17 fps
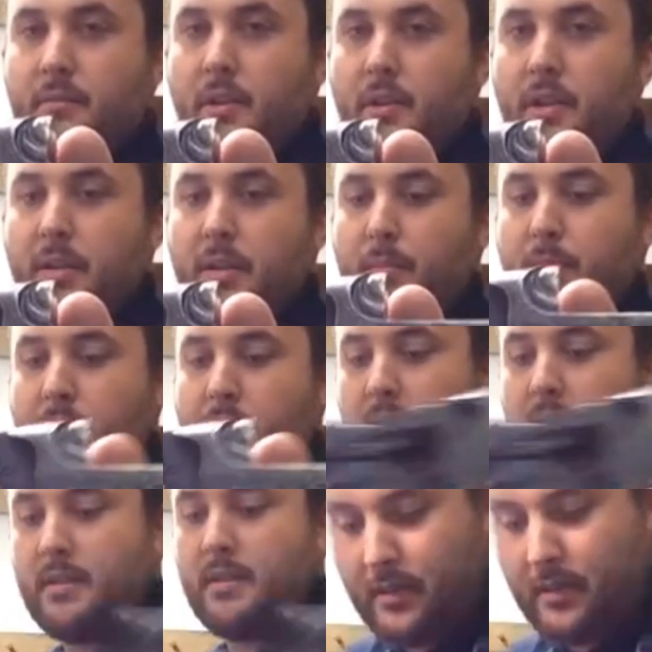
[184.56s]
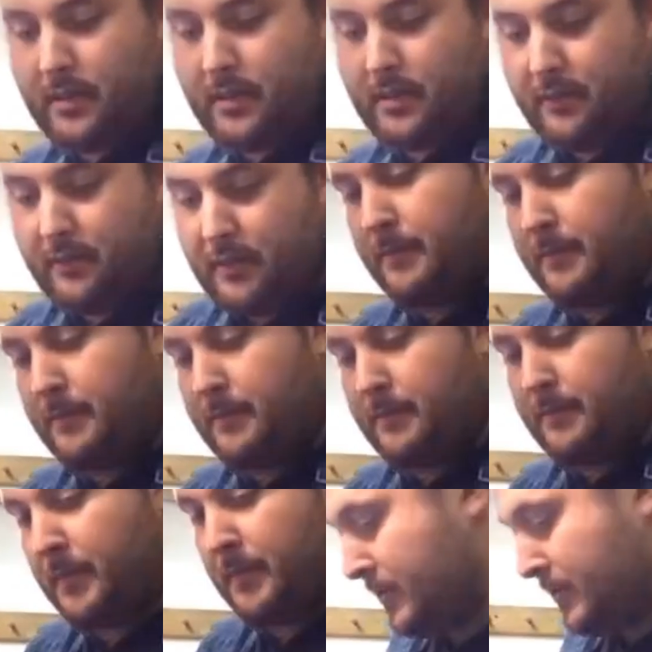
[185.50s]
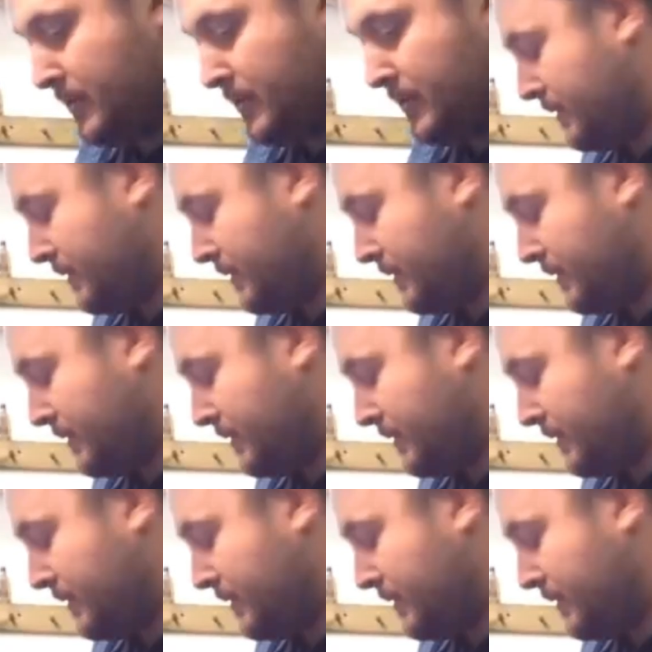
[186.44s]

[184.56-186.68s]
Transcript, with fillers: the working part. So just that